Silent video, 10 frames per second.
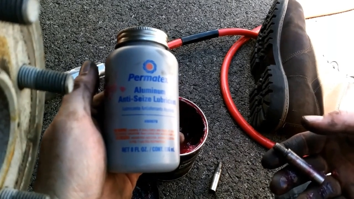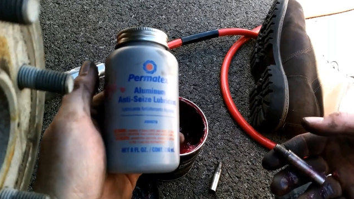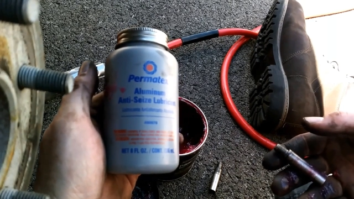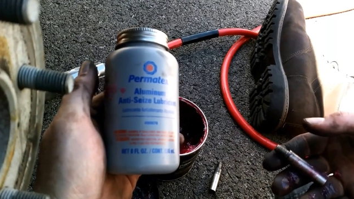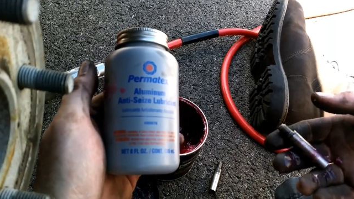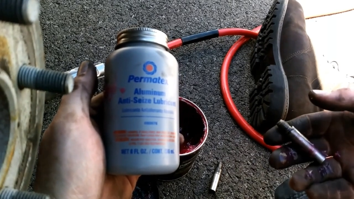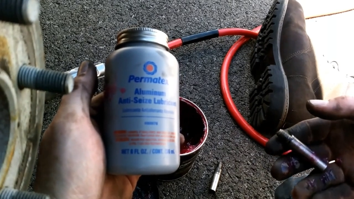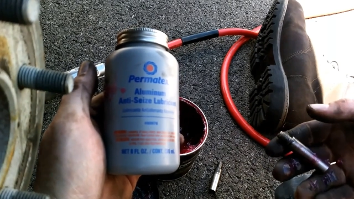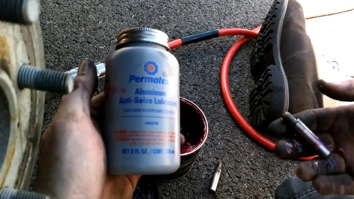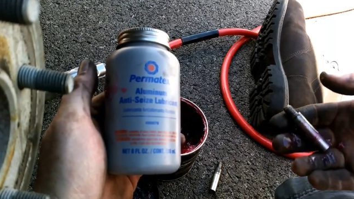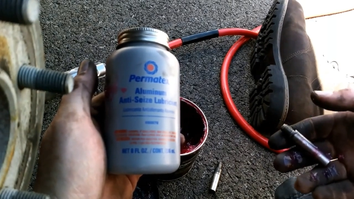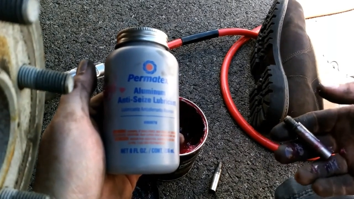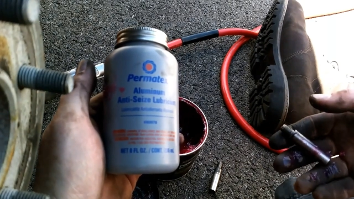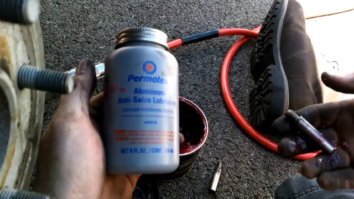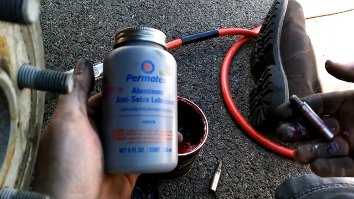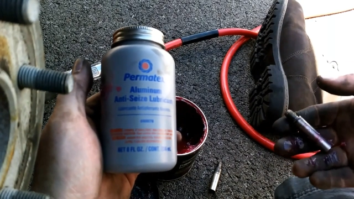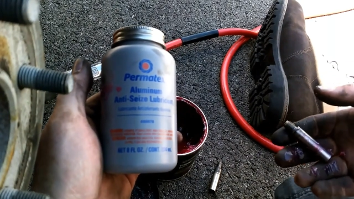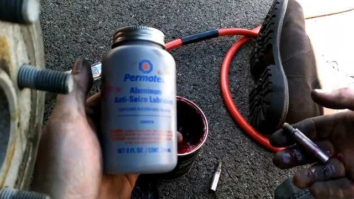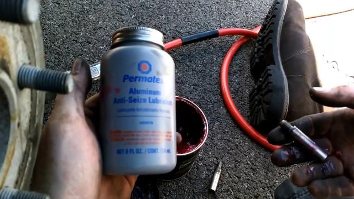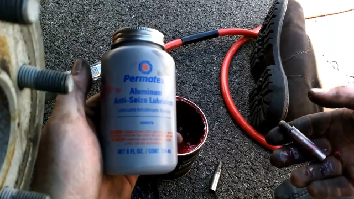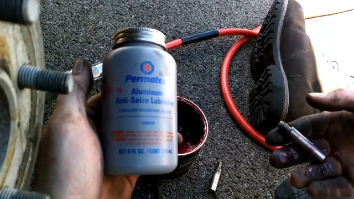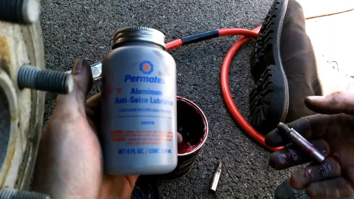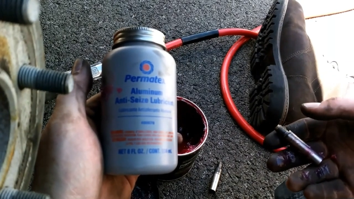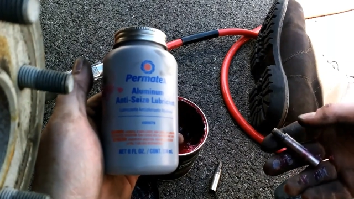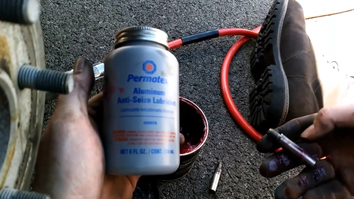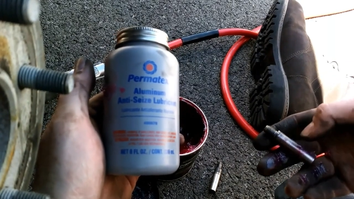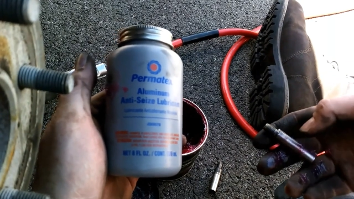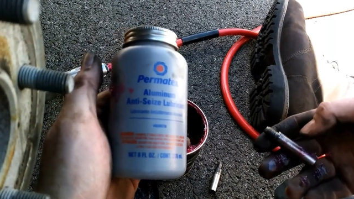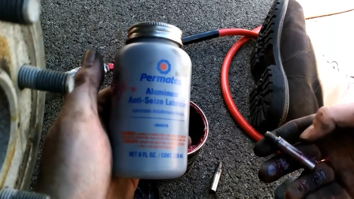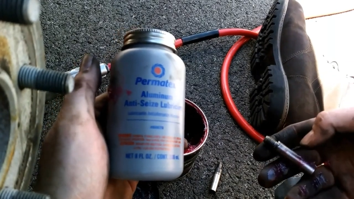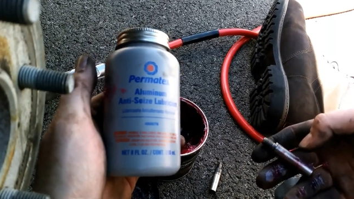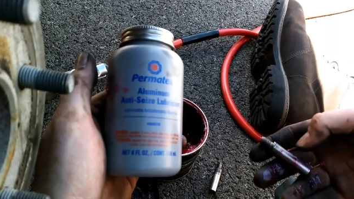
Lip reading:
No face is visible, so there are no lips to read.